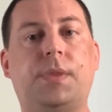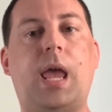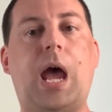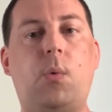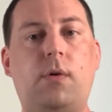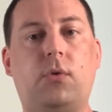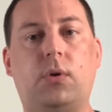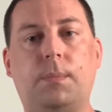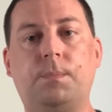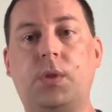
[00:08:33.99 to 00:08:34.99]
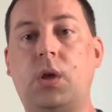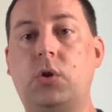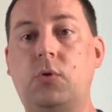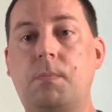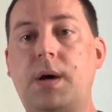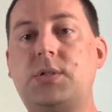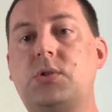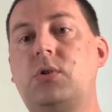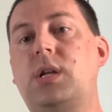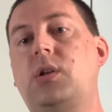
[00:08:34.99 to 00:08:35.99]
However, you must
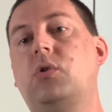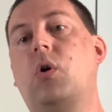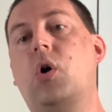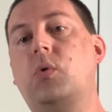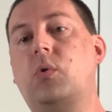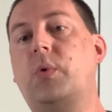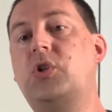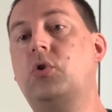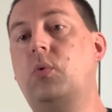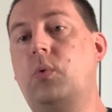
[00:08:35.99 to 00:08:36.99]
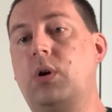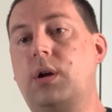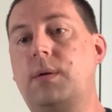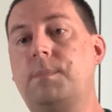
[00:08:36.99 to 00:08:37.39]
turn in your own original work,